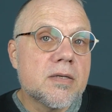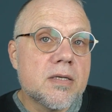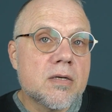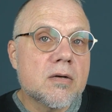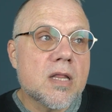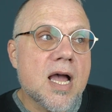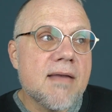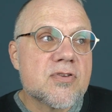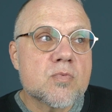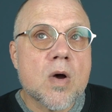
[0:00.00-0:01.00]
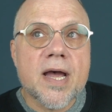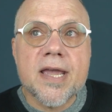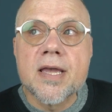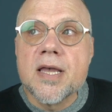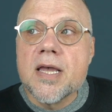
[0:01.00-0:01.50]
in our lives,
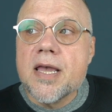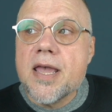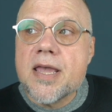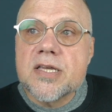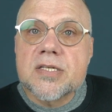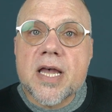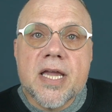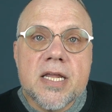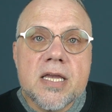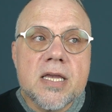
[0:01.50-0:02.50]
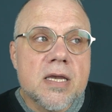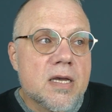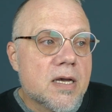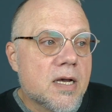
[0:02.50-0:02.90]
why anxiety